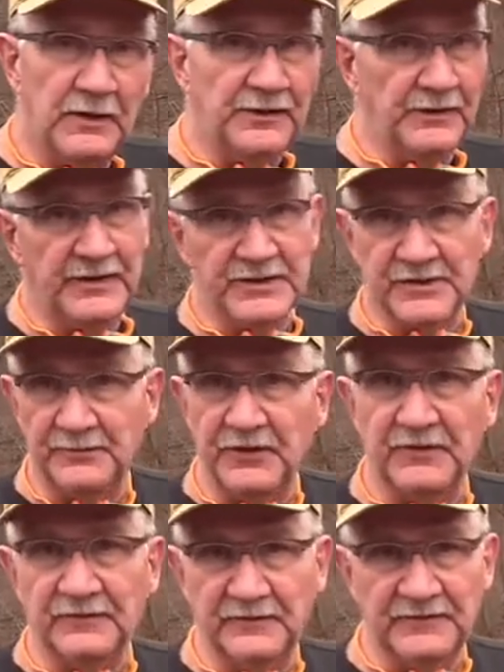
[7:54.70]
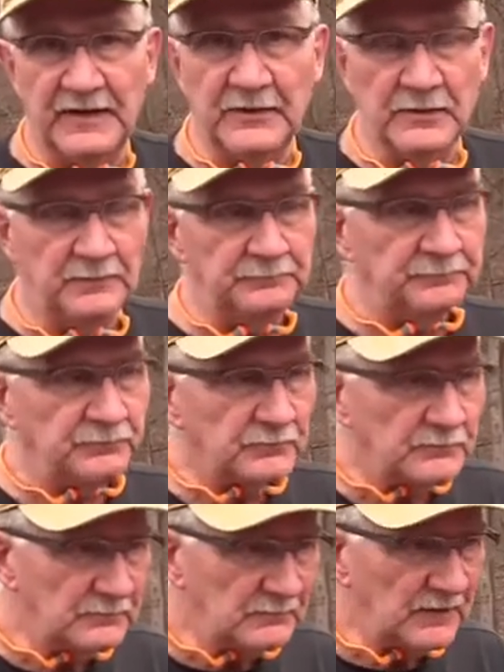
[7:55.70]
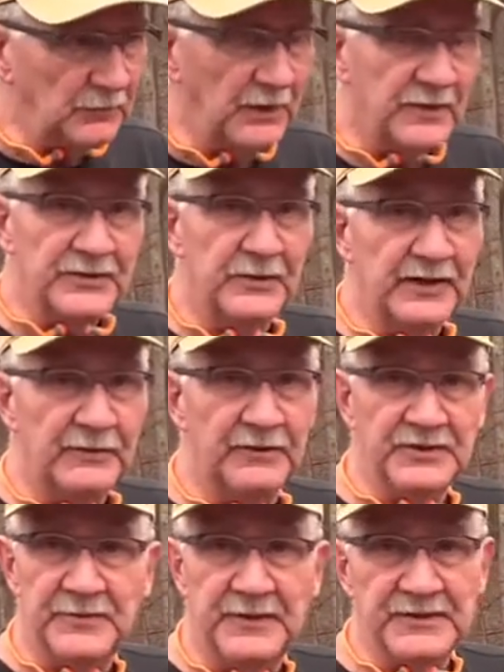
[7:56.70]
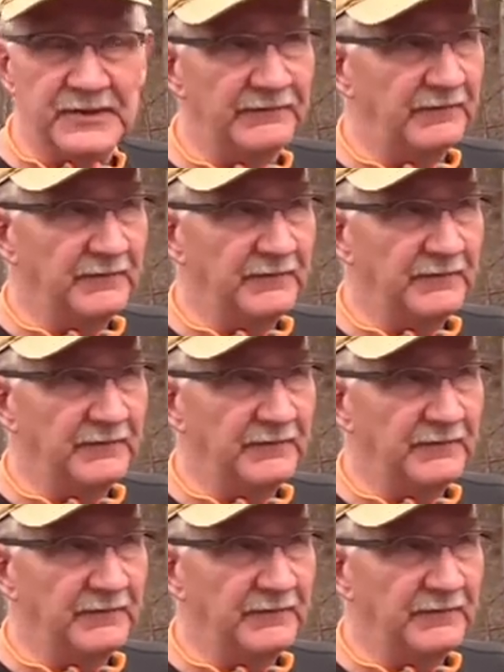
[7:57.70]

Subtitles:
know that's a beautiful firearm, we all know they were expensive